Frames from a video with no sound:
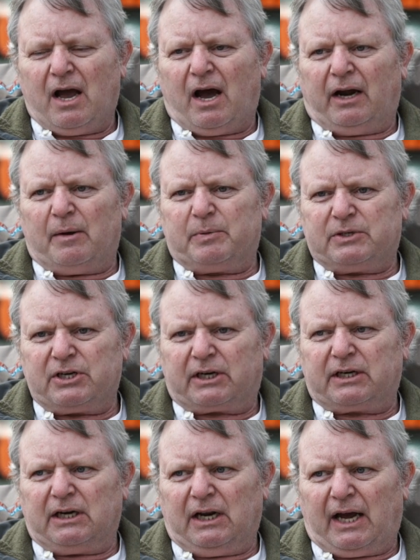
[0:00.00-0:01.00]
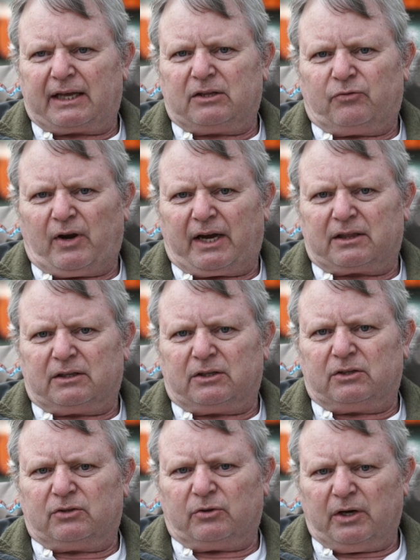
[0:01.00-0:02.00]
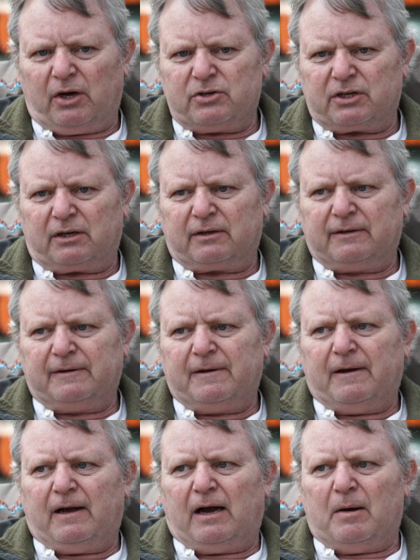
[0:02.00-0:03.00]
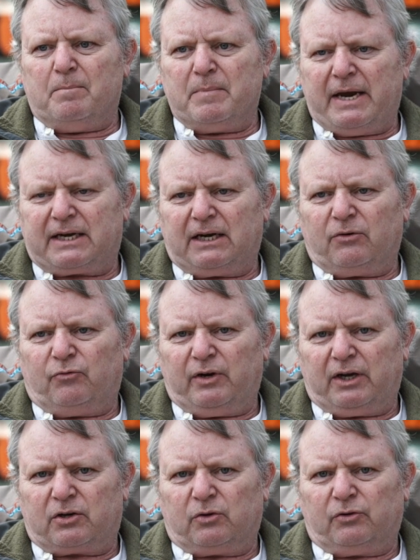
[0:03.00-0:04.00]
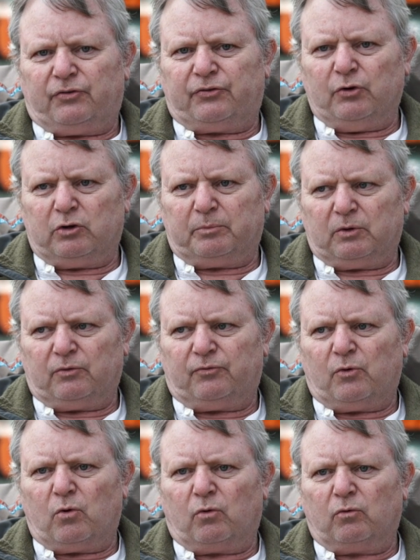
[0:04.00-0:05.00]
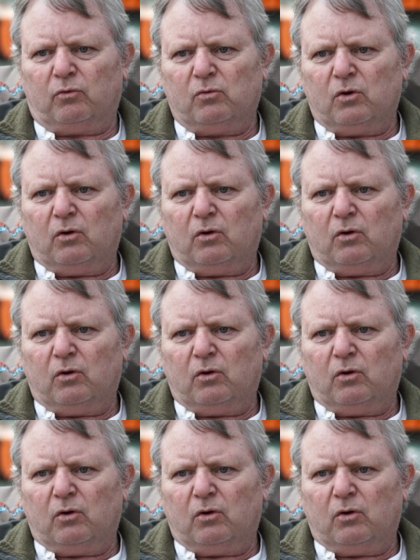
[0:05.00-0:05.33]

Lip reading: and I particularly like the fact that Toyota are making vehicles suitable for